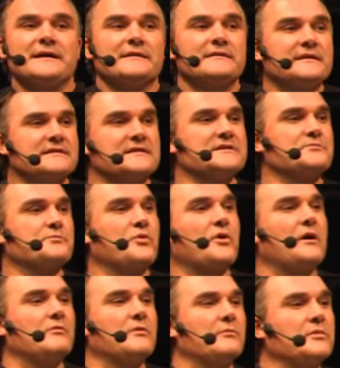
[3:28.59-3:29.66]
this is
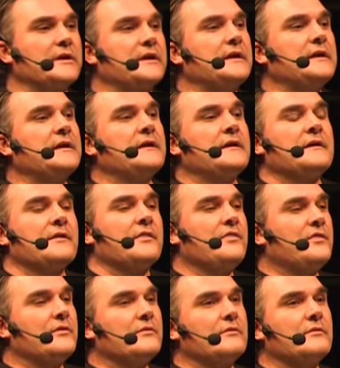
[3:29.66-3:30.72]
probably
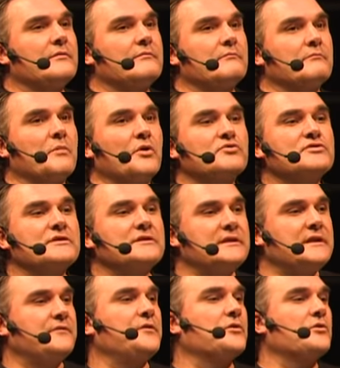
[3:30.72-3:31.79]
the most
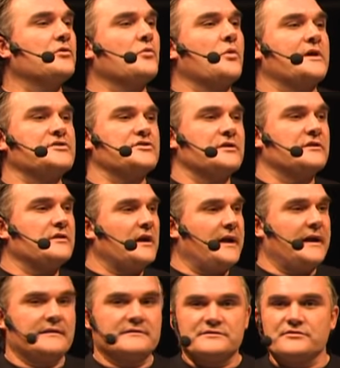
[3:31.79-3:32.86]
difficult question to
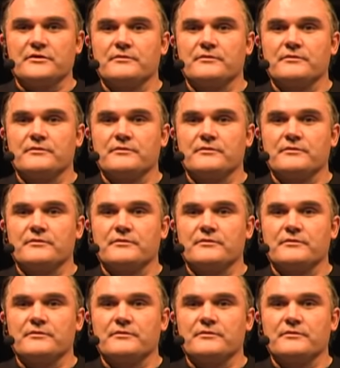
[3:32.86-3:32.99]
answer.